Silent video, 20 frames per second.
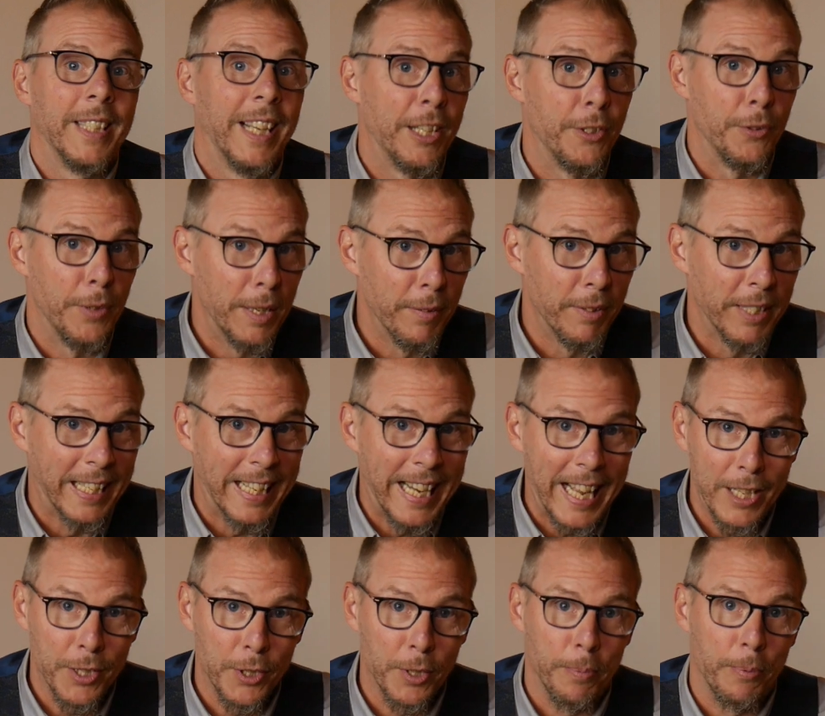And you even get
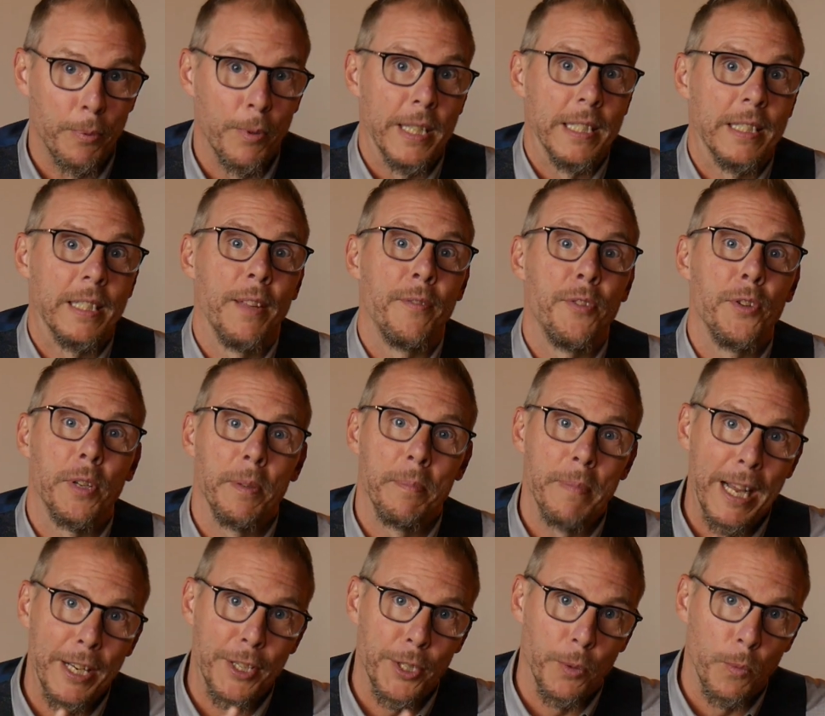extra points if you can
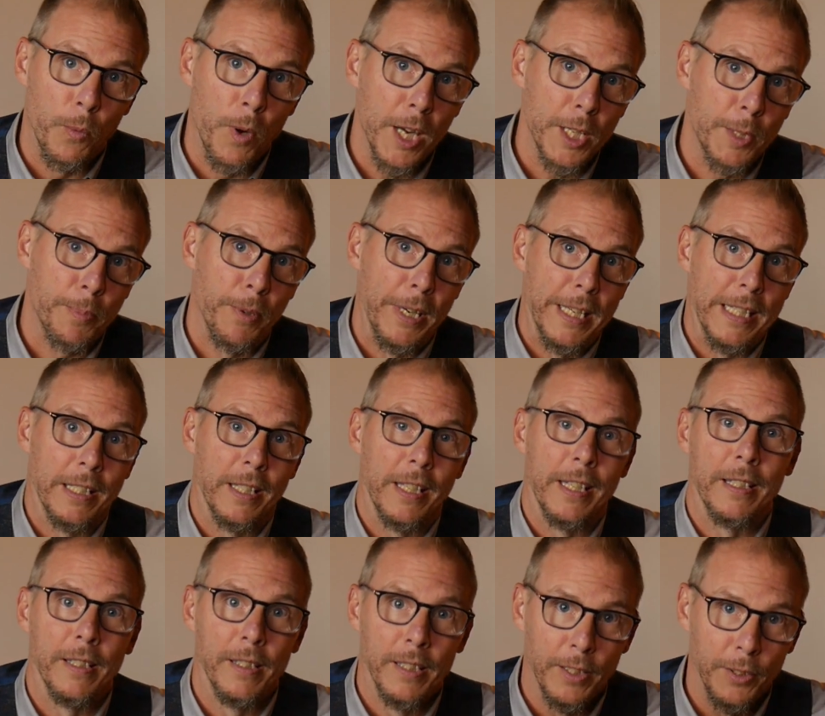match your watch
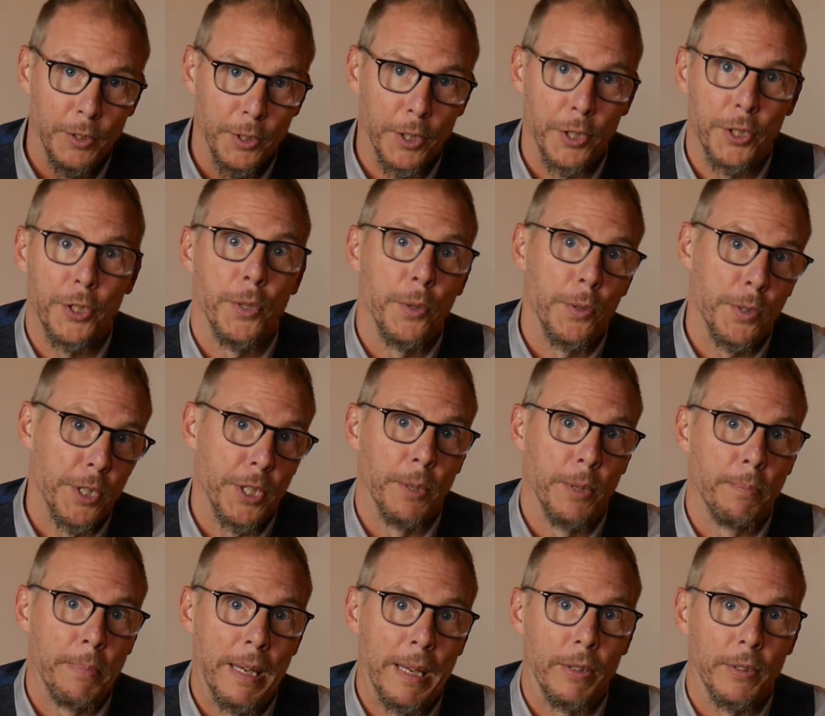bracelet to your shoes and
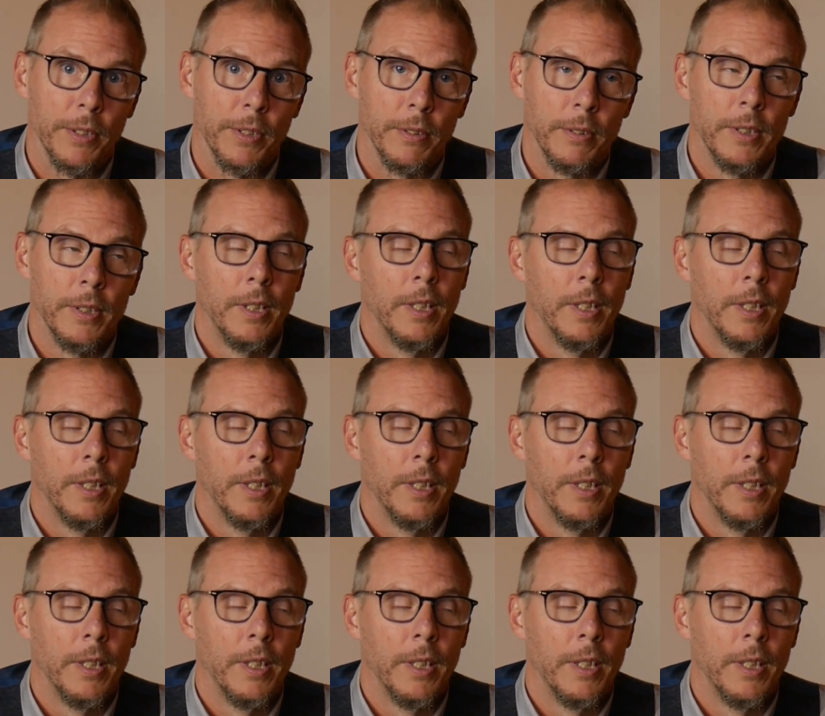your belt.